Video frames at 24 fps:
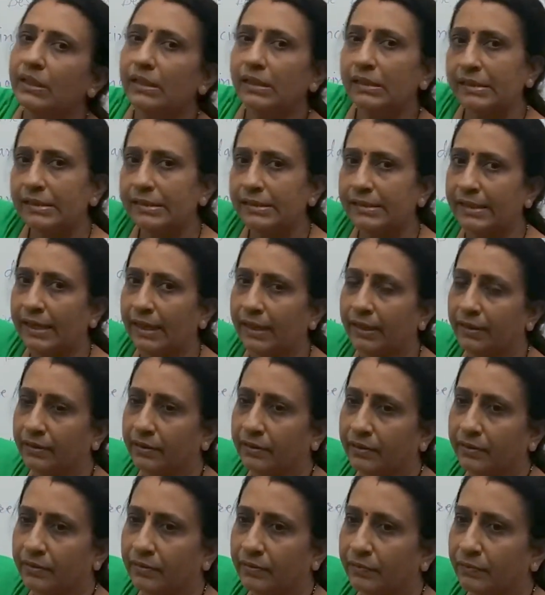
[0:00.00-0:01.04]

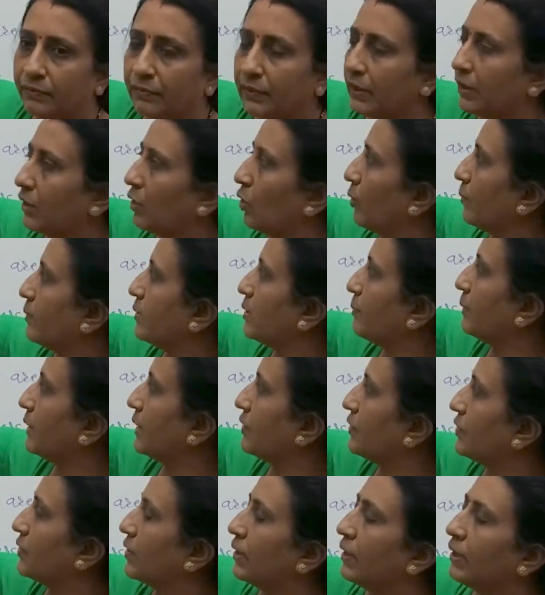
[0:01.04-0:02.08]
second figure of
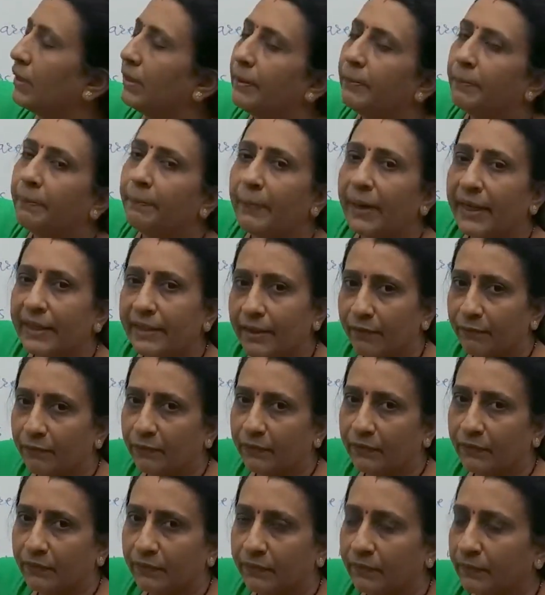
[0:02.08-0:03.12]
speech,
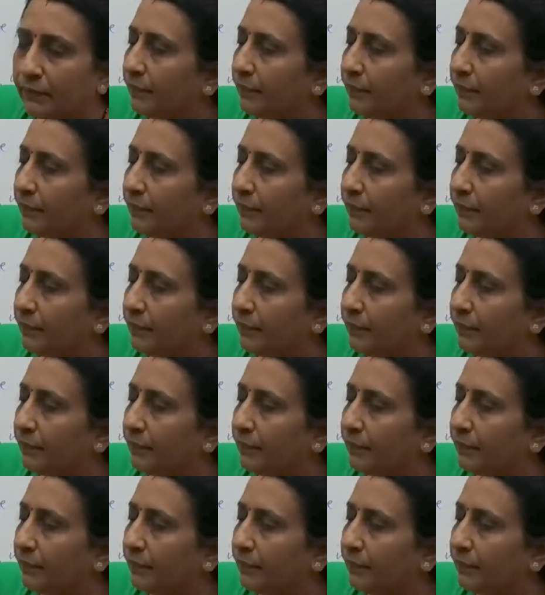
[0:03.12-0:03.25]
metaphor.